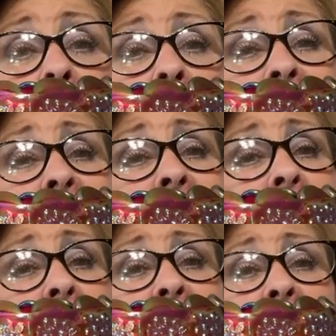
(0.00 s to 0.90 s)
Yeah,
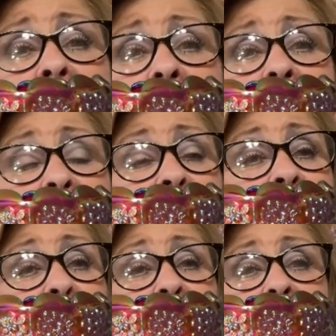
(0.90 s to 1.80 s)
uh, they
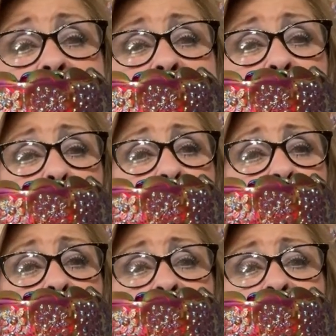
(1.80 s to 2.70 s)
it's just
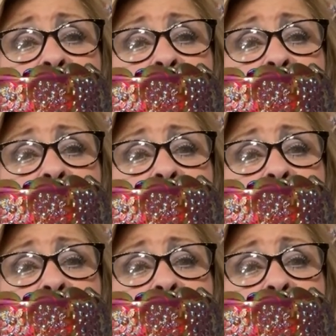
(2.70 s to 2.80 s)
terrible.